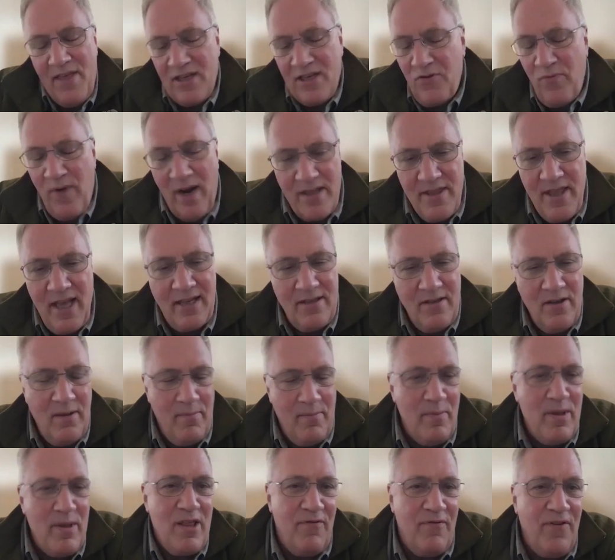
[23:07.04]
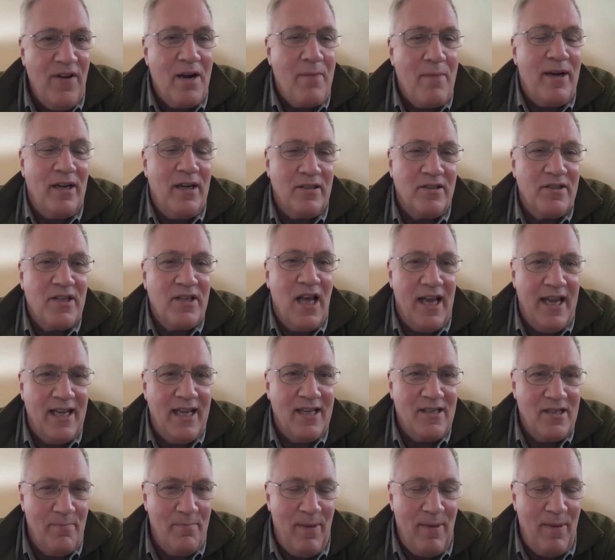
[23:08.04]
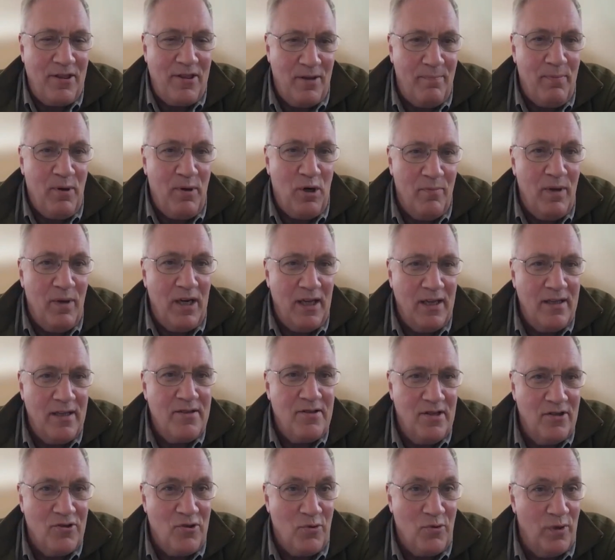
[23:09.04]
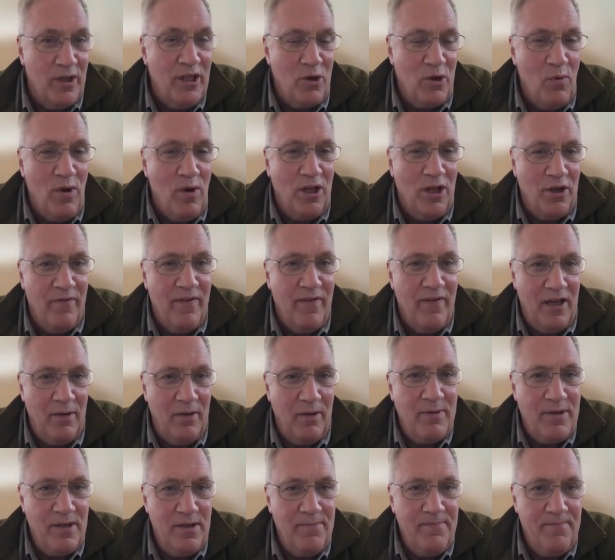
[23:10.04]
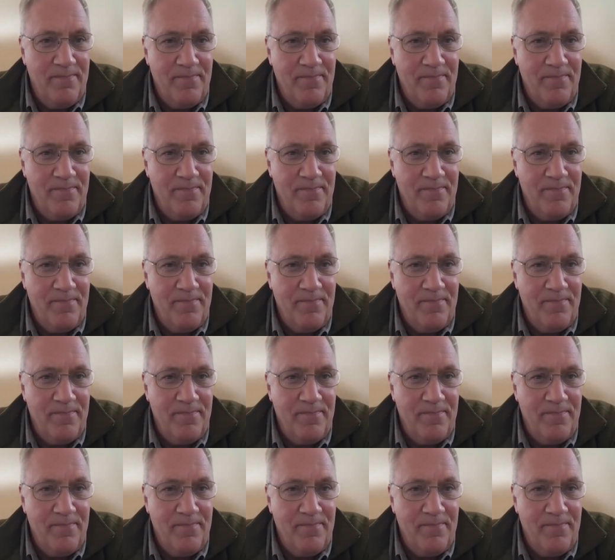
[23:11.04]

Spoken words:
that's right. The fundamental science about the permanence is really well developed.